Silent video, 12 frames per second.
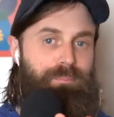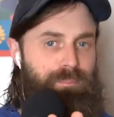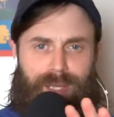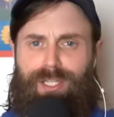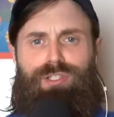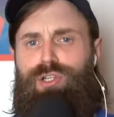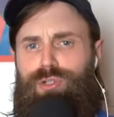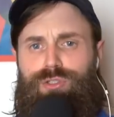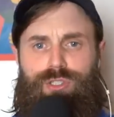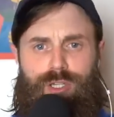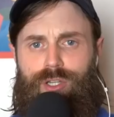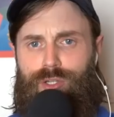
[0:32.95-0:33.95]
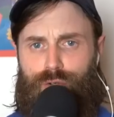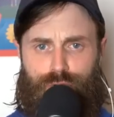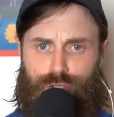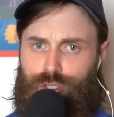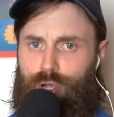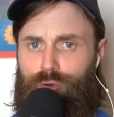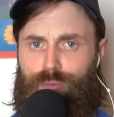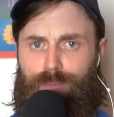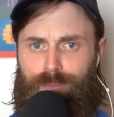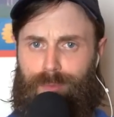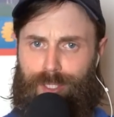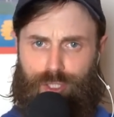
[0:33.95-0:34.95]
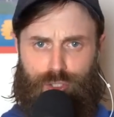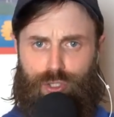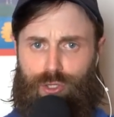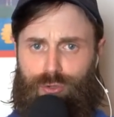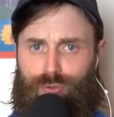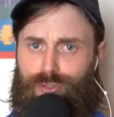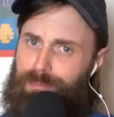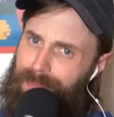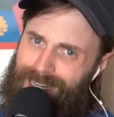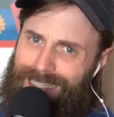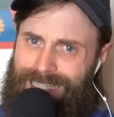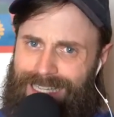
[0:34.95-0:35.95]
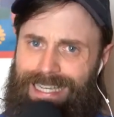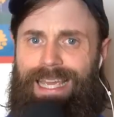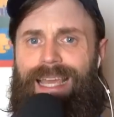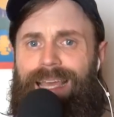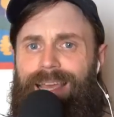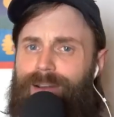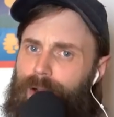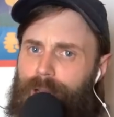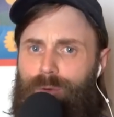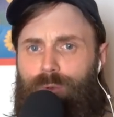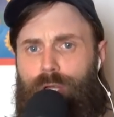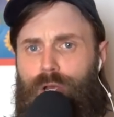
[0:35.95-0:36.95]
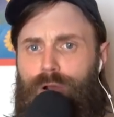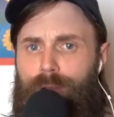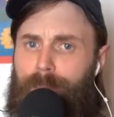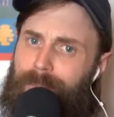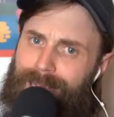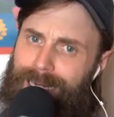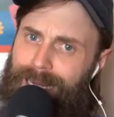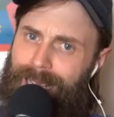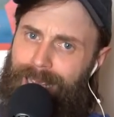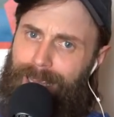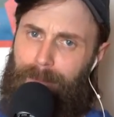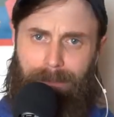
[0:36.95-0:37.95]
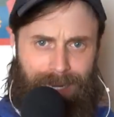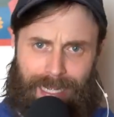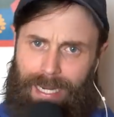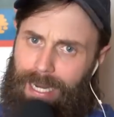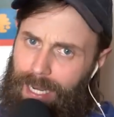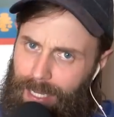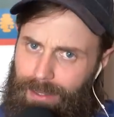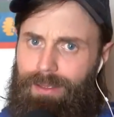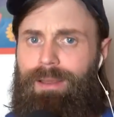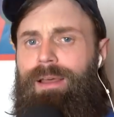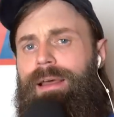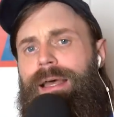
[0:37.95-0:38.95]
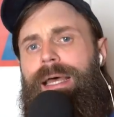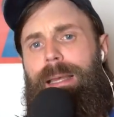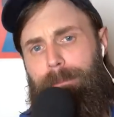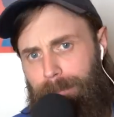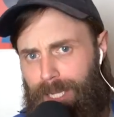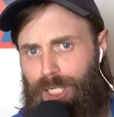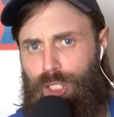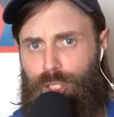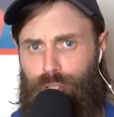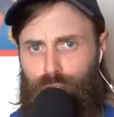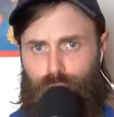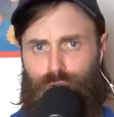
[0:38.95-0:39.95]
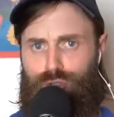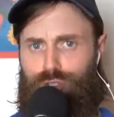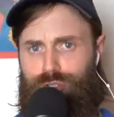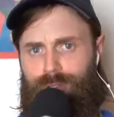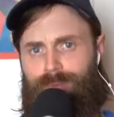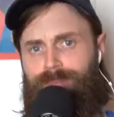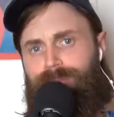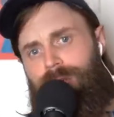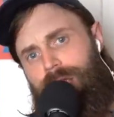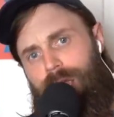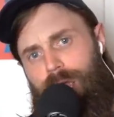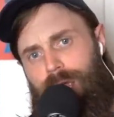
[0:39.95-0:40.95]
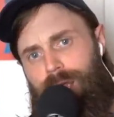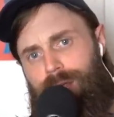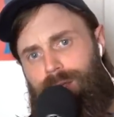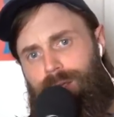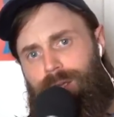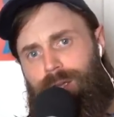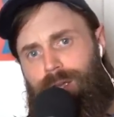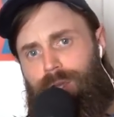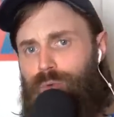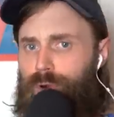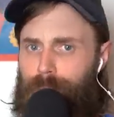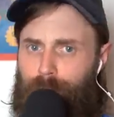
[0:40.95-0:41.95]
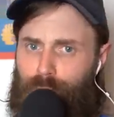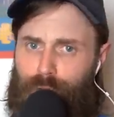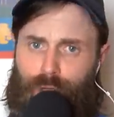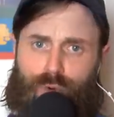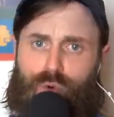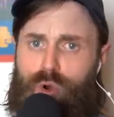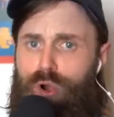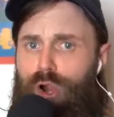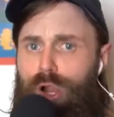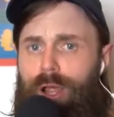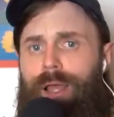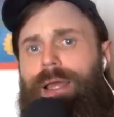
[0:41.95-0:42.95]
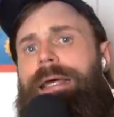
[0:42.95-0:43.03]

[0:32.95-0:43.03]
big news, good news, so much news. Big league, right? We call it big league. Big league news. And we're building a wall